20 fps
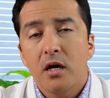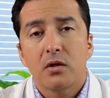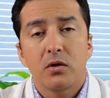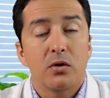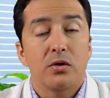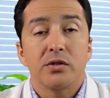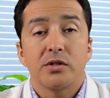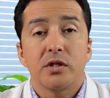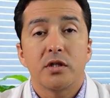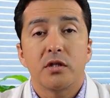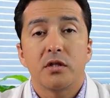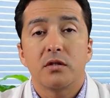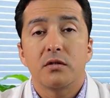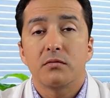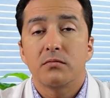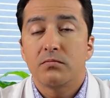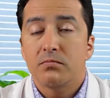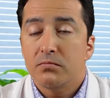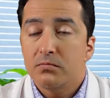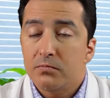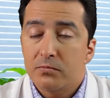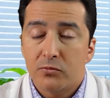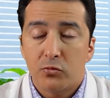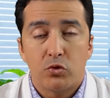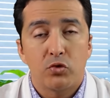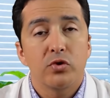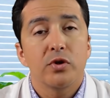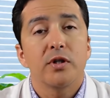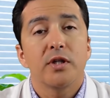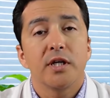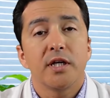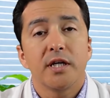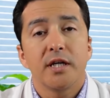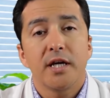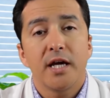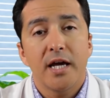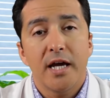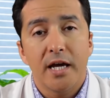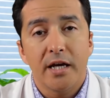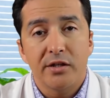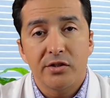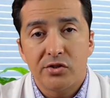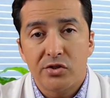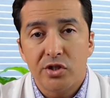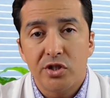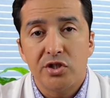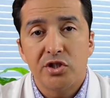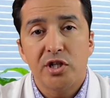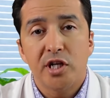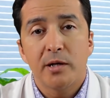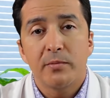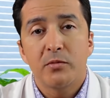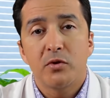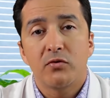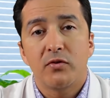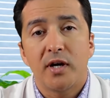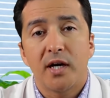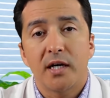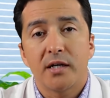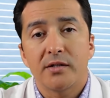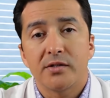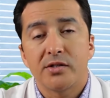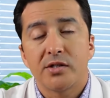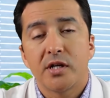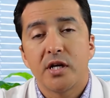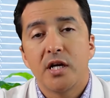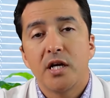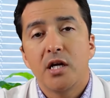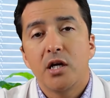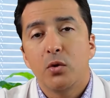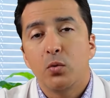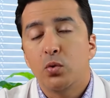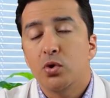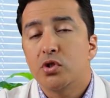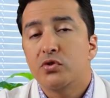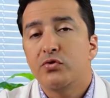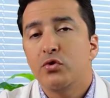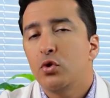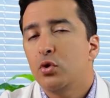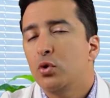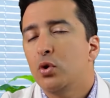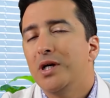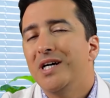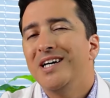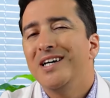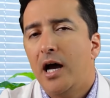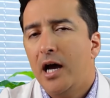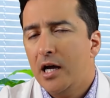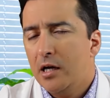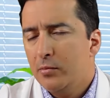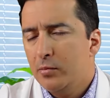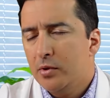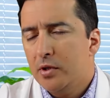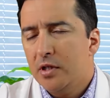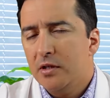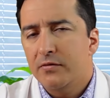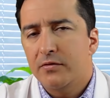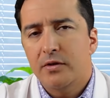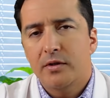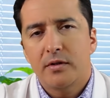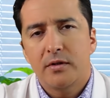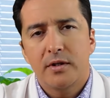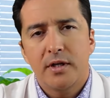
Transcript: consider really a C G M device, which will, I believe,